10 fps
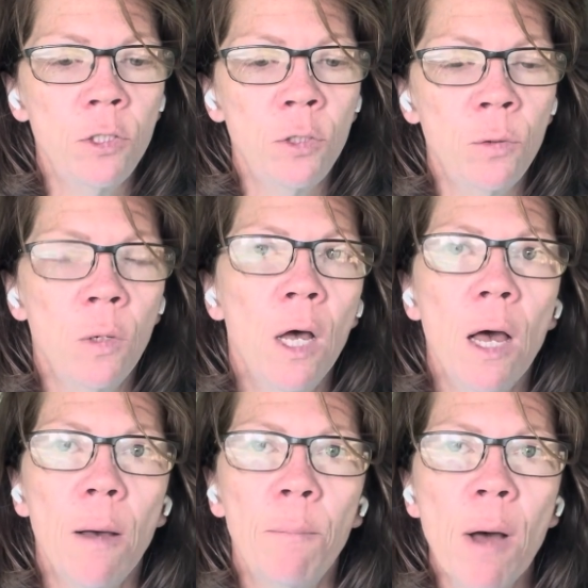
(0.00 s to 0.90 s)
to
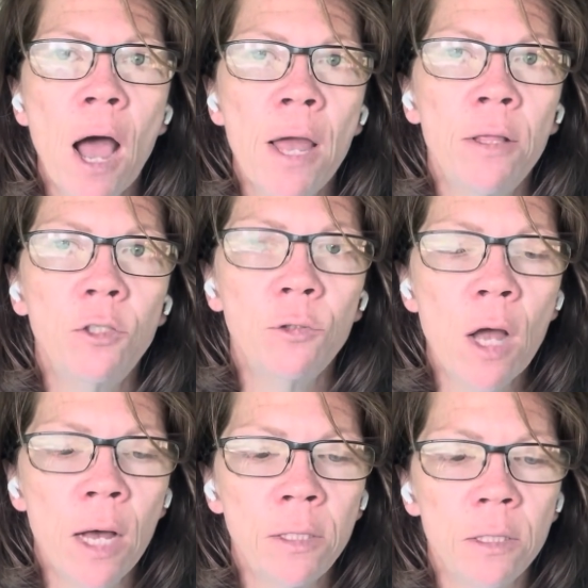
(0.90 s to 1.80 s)
buy the
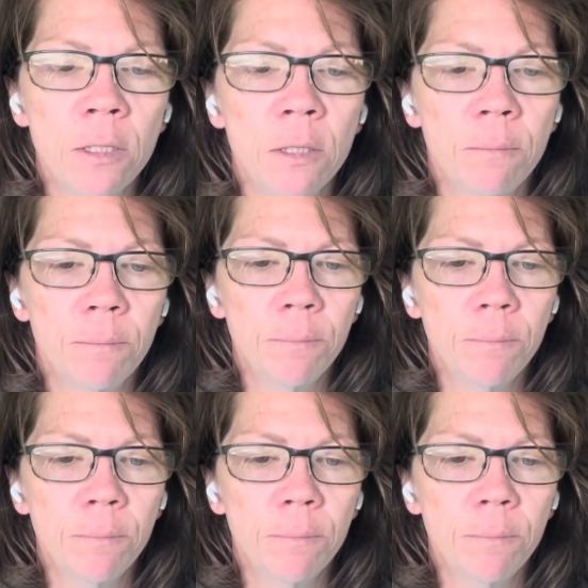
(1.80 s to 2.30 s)
trusts,